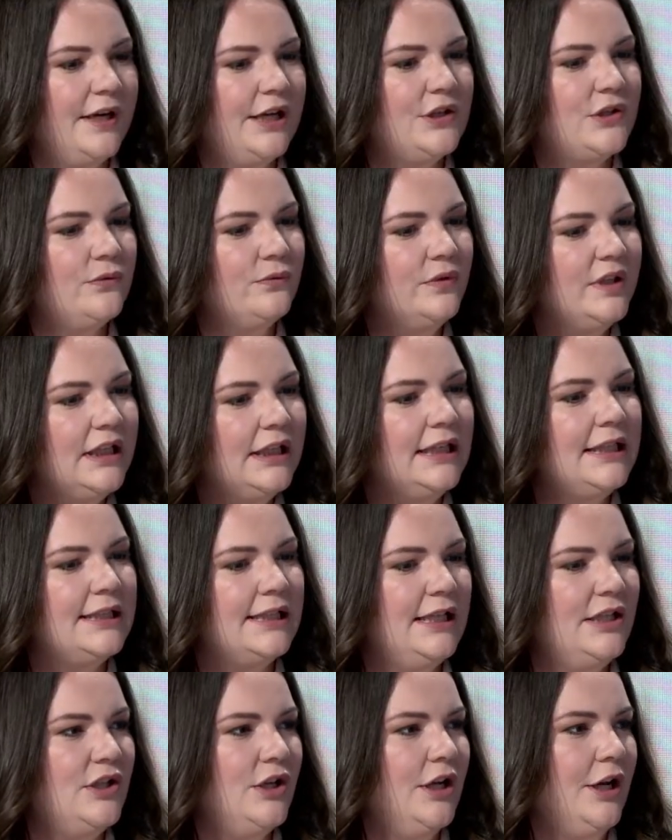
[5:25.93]
It's really
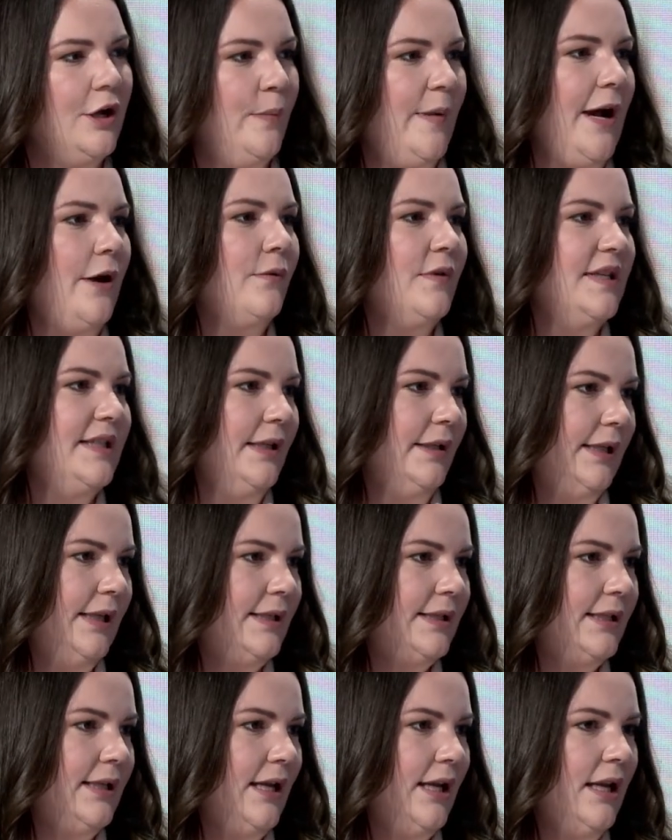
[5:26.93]
teaching about
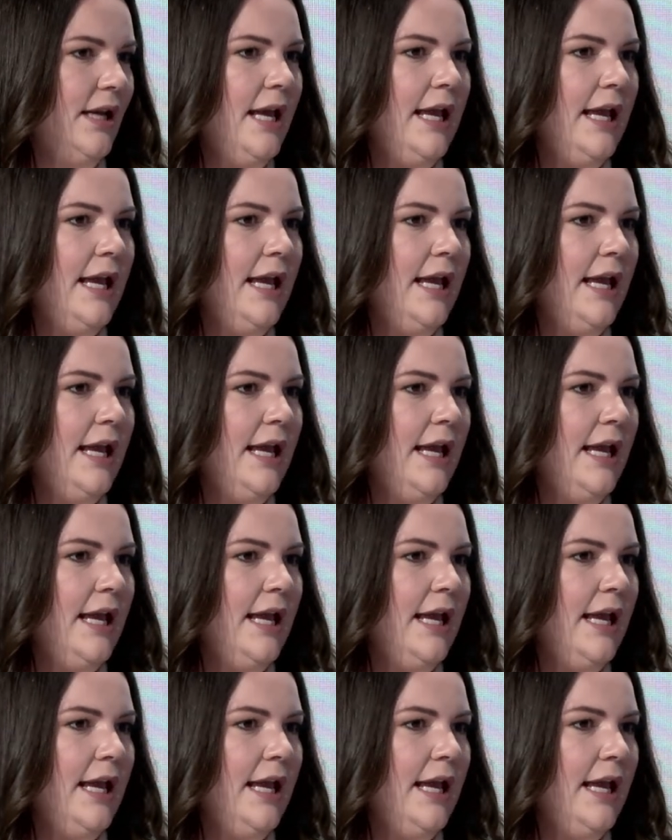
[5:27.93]
resiliency.